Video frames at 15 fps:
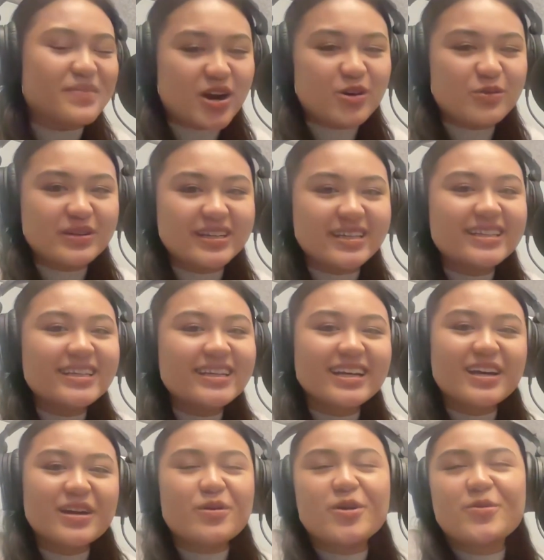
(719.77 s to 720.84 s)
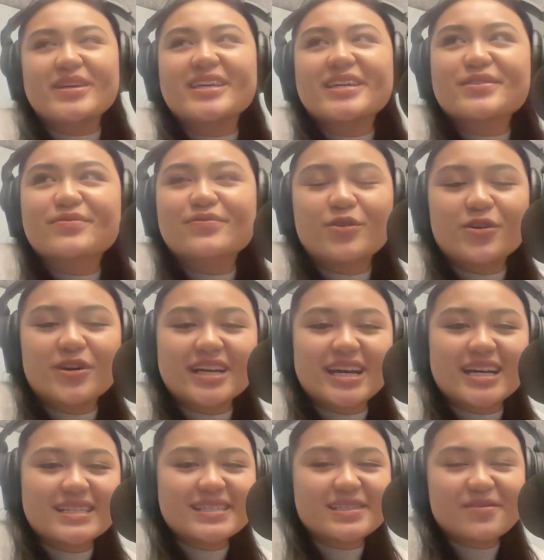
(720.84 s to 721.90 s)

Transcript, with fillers: Melbourne, where we kicked four against